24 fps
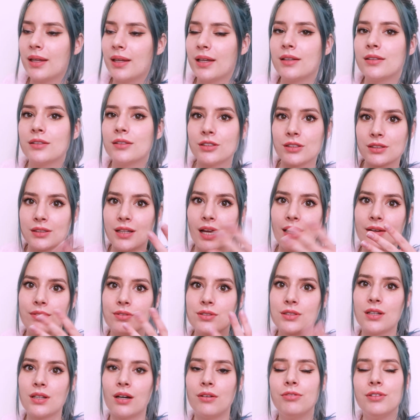like you're just kind
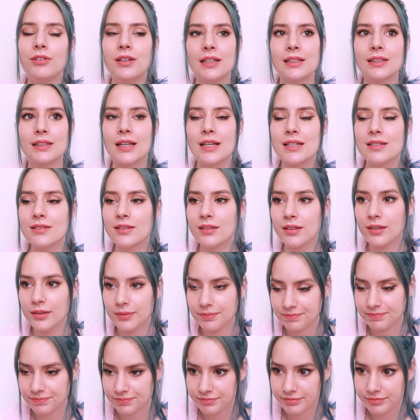of stuffy and
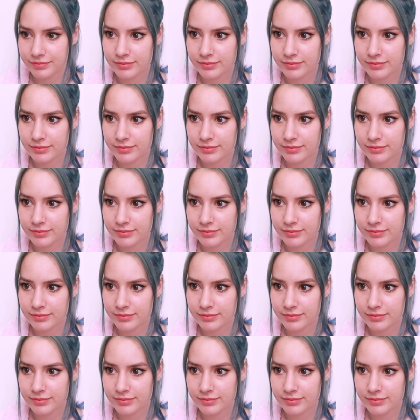nasally,